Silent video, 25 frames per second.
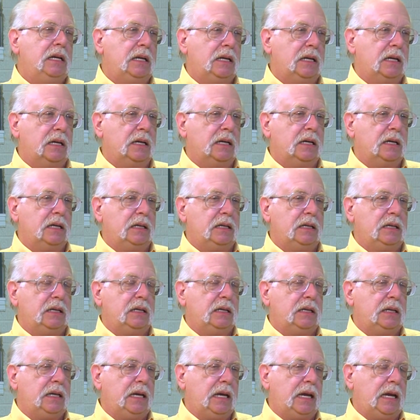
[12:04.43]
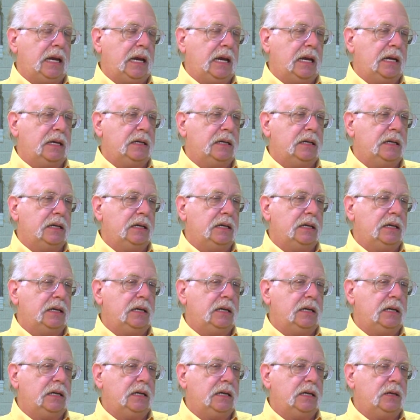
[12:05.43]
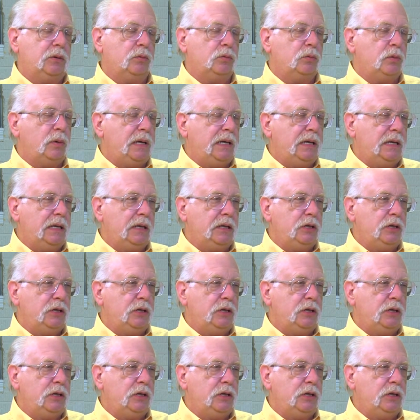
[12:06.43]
Uh, and real,